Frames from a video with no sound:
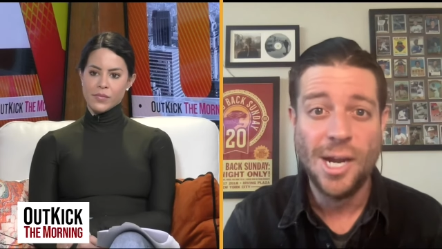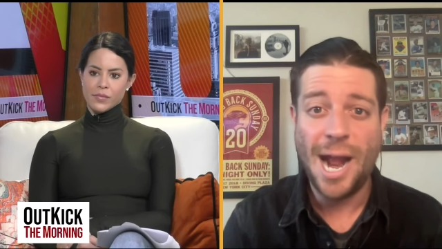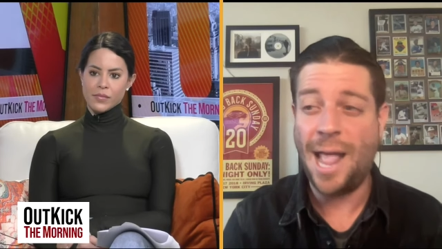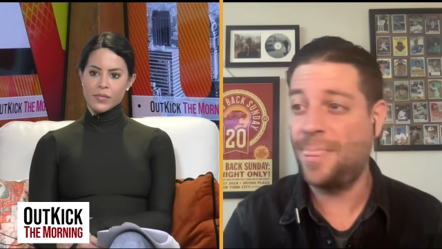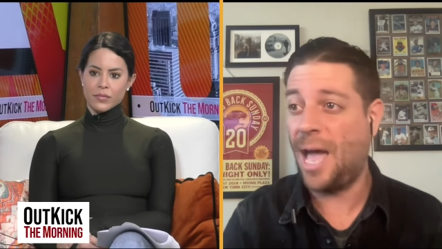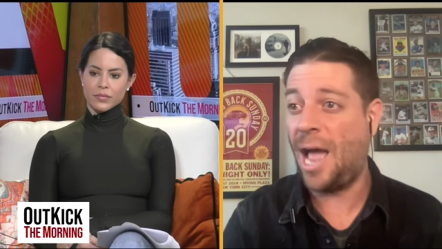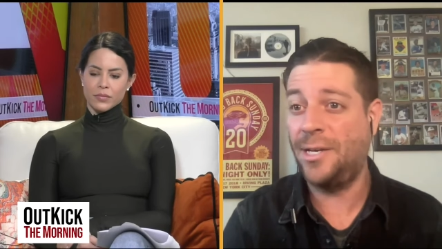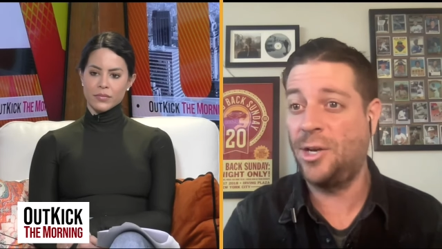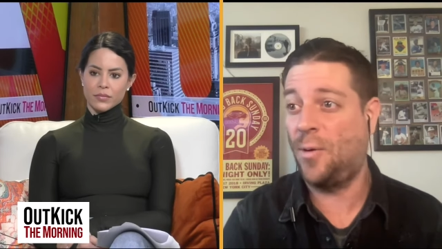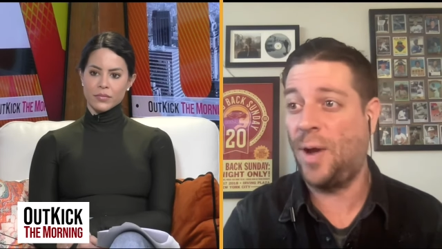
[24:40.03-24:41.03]
Speaker 1: And I, you
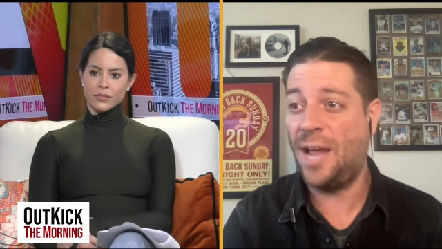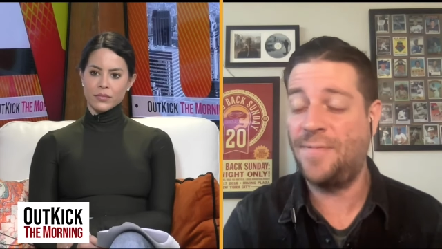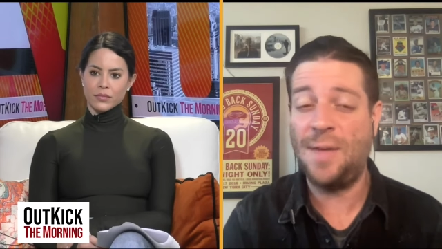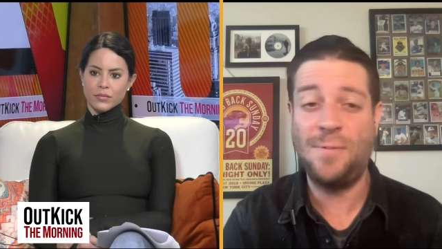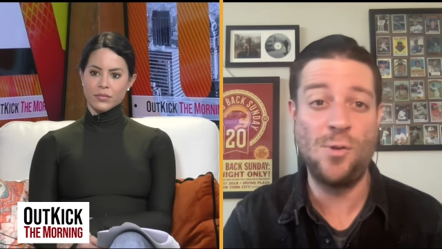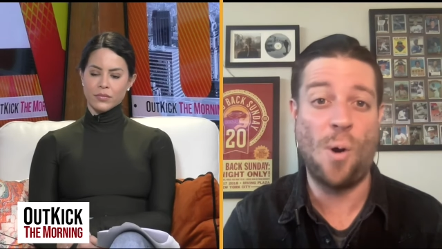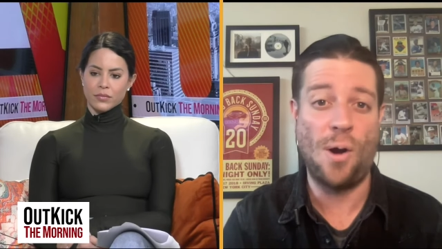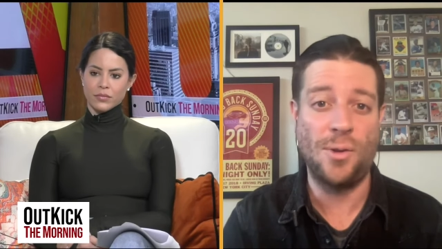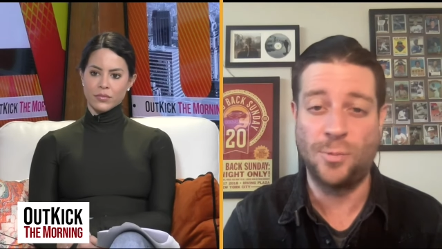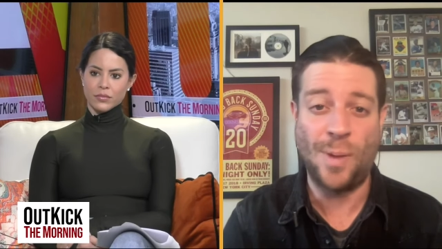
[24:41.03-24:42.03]
know, if, if
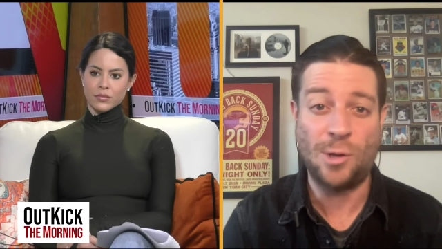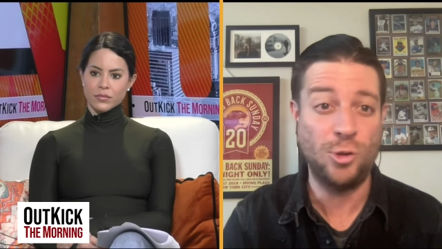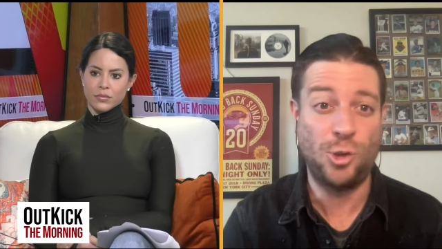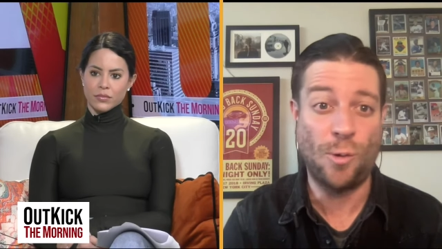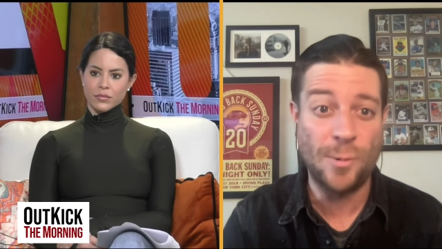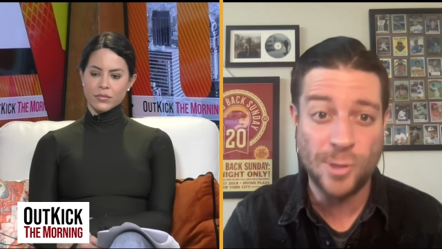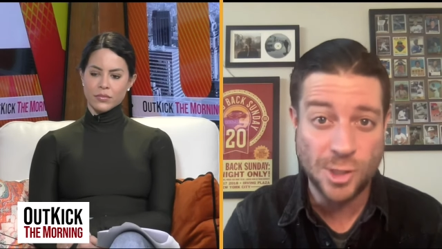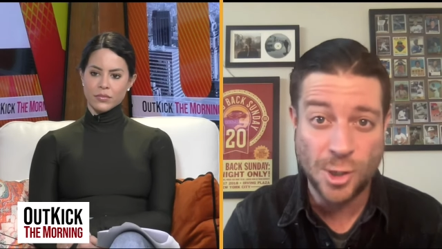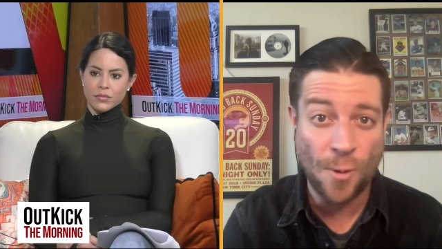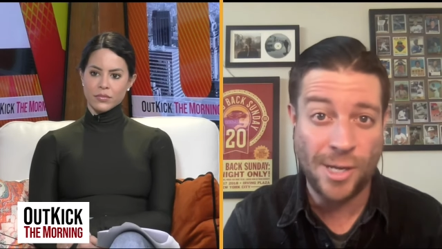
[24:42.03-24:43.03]
you, Michael Jordan was
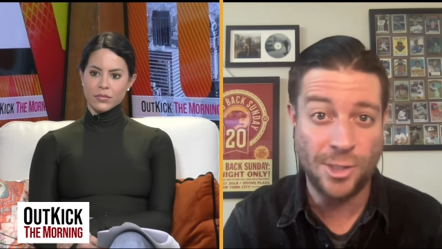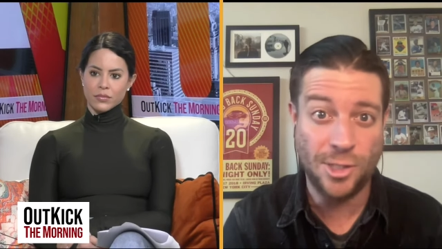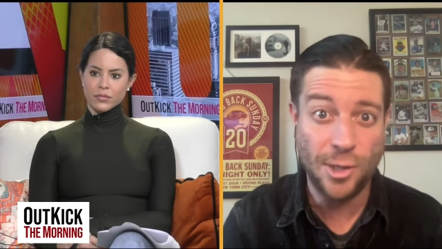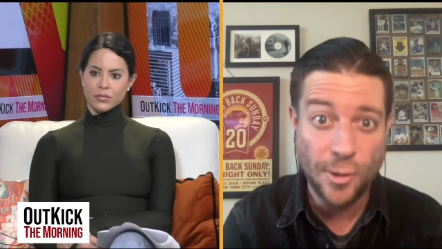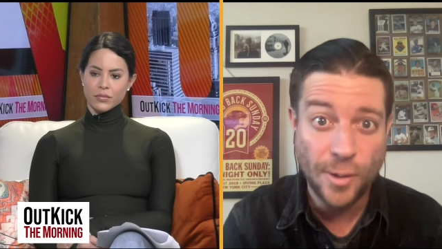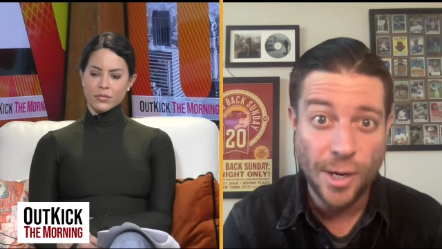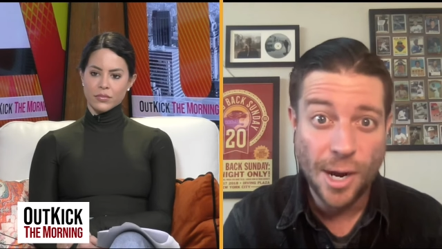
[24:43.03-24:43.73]
annoying too.